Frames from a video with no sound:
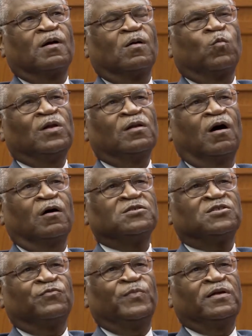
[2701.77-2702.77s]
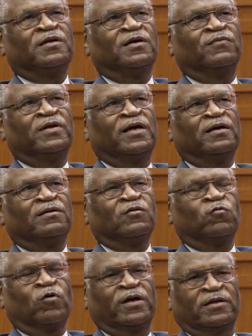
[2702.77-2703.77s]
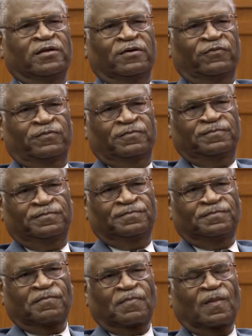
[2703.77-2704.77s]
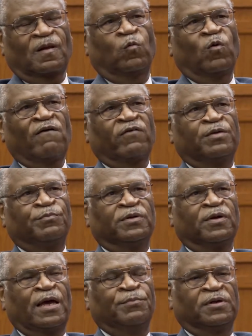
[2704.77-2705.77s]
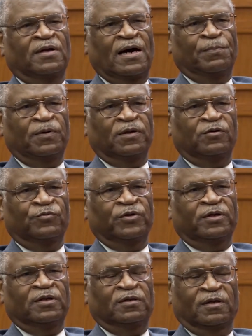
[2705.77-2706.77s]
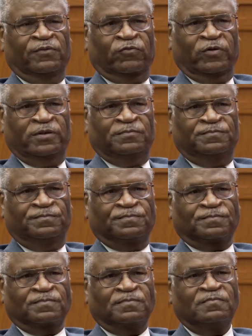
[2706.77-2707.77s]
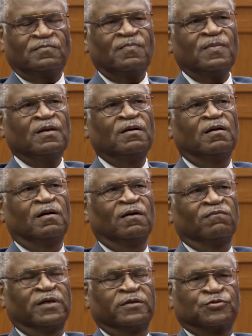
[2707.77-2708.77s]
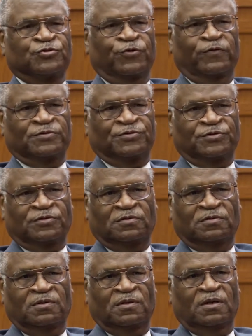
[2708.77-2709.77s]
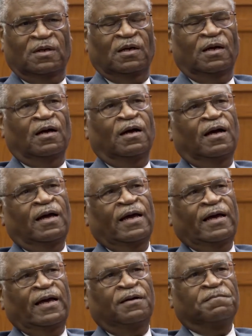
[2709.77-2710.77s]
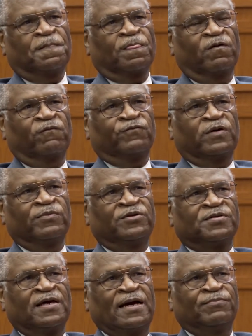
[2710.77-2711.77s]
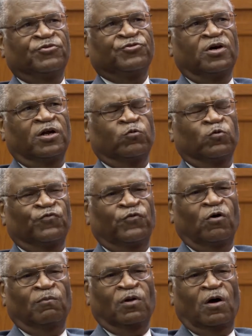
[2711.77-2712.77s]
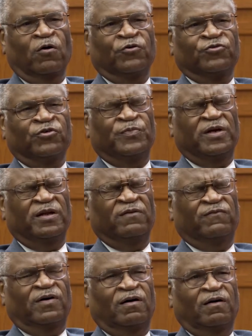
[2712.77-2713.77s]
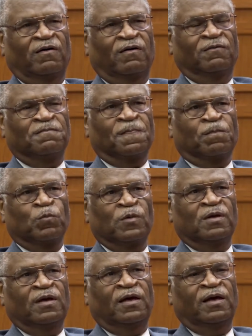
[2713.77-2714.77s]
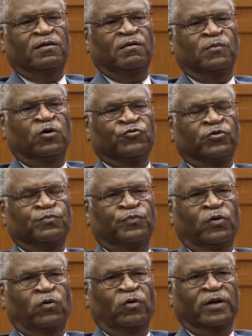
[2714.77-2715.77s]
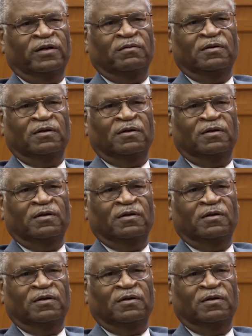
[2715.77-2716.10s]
We lawyers have been given a great gift. We have a monopoly on the delivery of legal services. And from the time this country was formed, lawyers have been involved in the most important